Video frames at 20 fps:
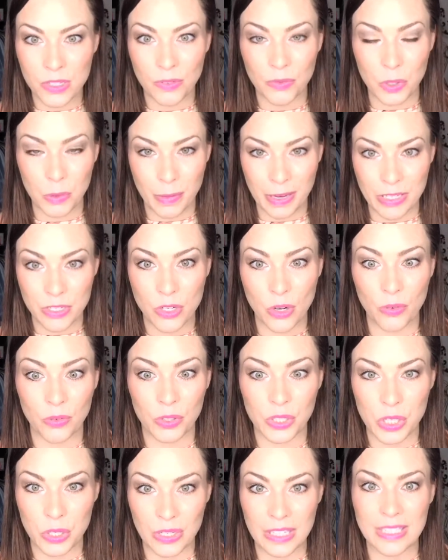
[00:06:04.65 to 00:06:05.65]
If you bent over,
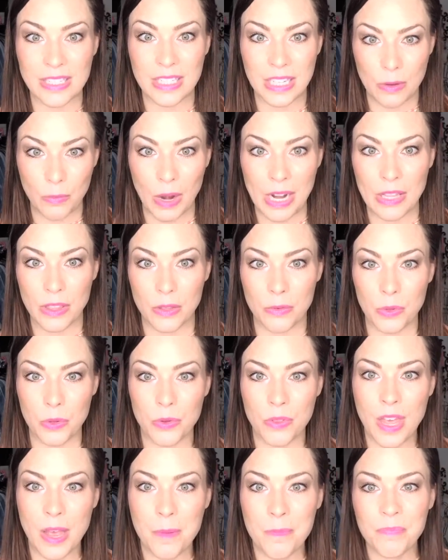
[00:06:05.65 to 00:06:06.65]
you could see right through
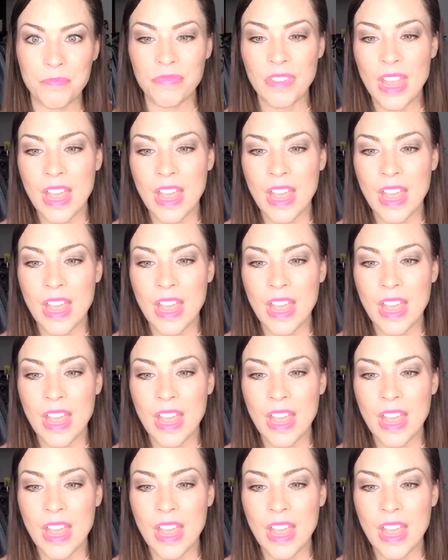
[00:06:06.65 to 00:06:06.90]
them.